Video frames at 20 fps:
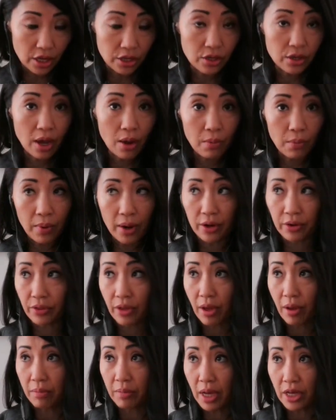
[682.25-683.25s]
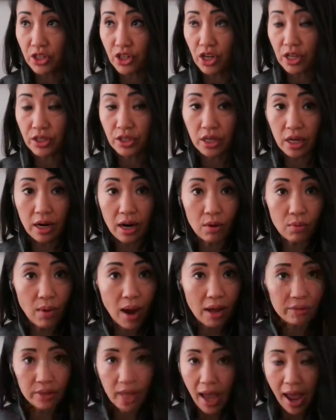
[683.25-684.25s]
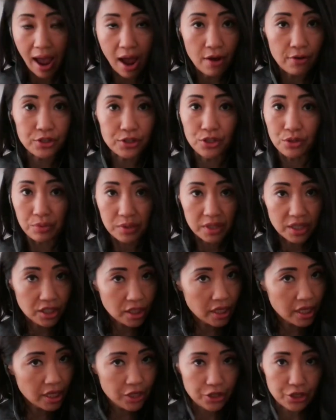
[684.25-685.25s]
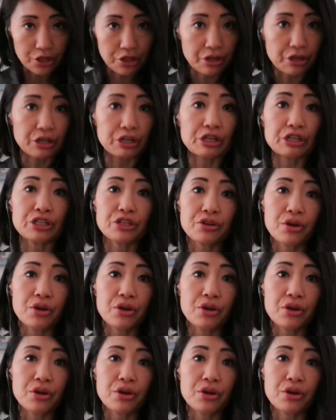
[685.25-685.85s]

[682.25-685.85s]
You can wear them just around the house with a t-shirt.